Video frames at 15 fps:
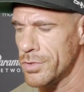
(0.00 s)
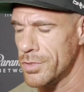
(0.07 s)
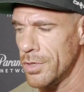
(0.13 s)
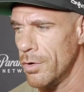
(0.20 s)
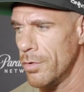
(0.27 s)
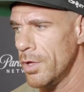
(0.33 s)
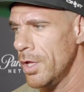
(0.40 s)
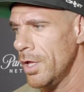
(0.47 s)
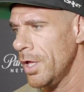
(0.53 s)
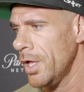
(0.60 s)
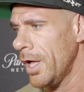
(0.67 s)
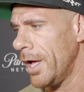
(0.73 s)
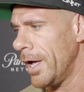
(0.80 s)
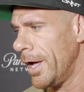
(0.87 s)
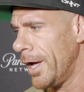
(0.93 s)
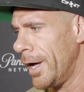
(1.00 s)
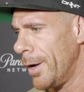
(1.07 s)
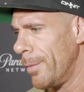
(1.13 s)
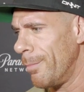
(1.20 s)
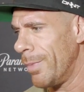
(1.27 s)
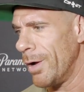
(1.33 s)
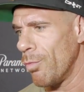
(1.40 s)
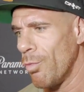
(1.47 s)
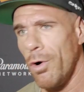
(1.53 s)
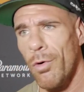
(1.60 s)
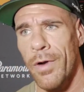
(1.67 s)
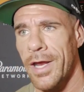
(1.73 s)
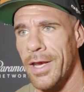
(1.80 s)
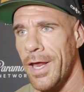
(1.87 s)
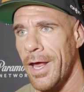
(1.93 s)
So, but we're
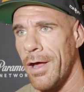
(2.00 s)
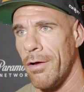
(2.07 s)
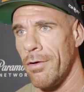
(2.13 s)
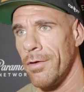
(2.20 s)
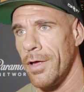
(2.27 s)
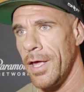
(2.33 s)
right now,